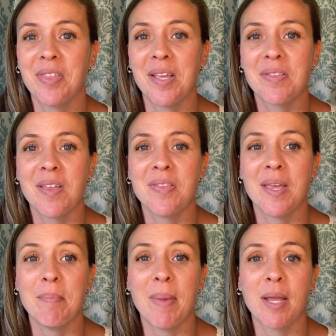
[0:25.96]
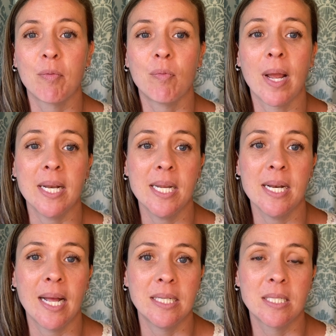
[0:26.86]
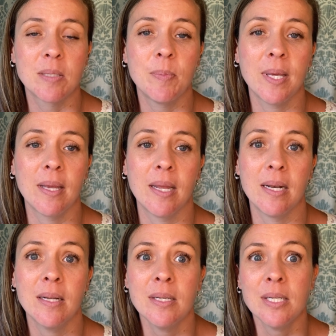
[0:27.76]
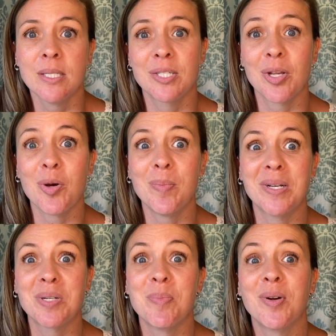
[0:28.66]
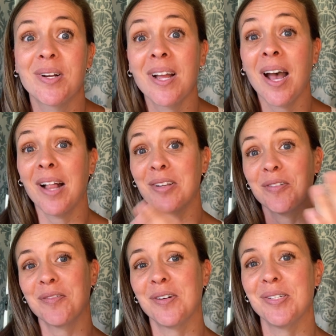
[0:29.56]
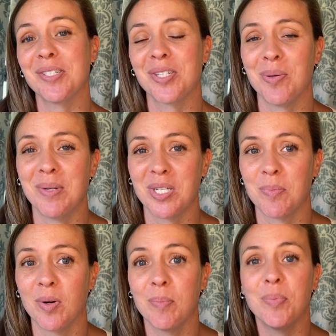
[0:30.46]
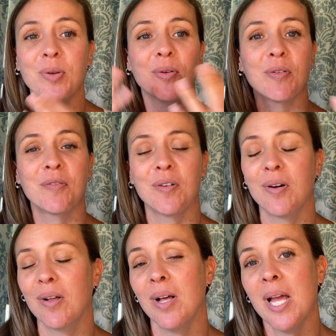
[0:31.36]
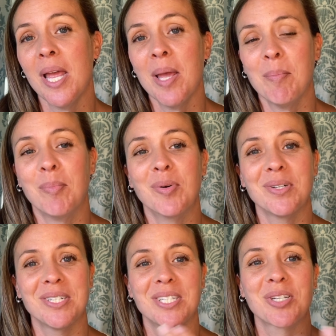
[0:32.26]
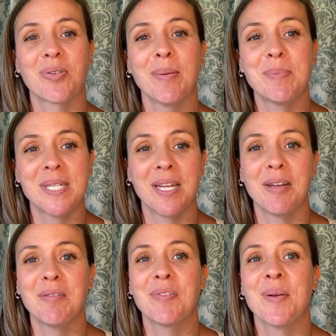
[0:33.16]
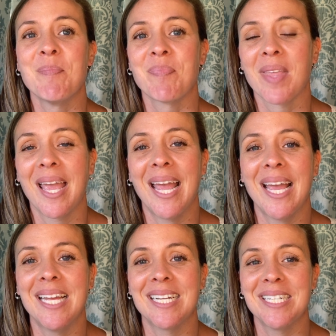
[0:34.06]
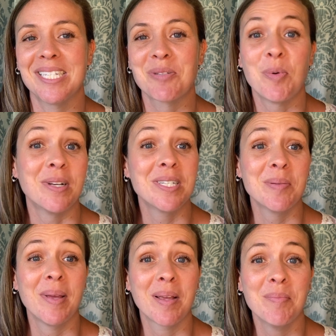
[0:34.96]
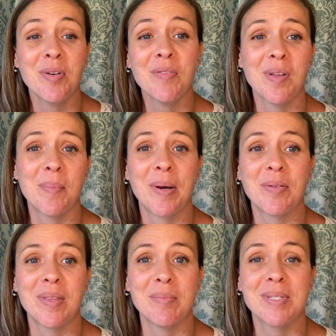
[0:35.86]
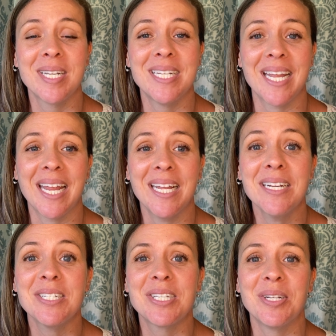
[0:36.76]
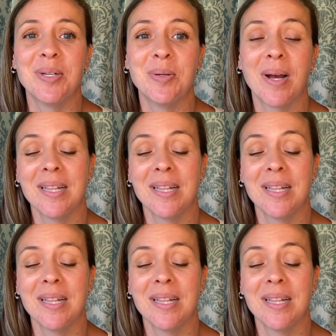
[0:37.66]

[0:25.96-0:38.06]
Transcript: think that they make writing and speaking so much more colorful, so much more beautiful, more descriptive. And I just wanted to make a movie about them today to